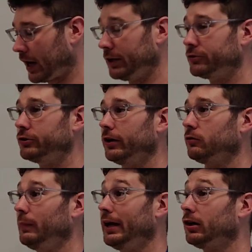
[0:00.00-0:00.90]

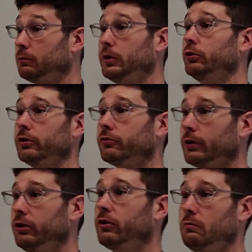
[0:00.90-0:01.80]
constructs make computers,
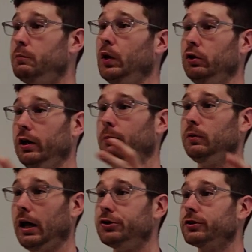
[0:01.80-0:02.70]
right? You can build
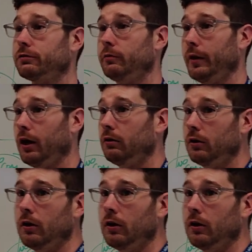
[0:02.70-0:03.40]
up logic from there.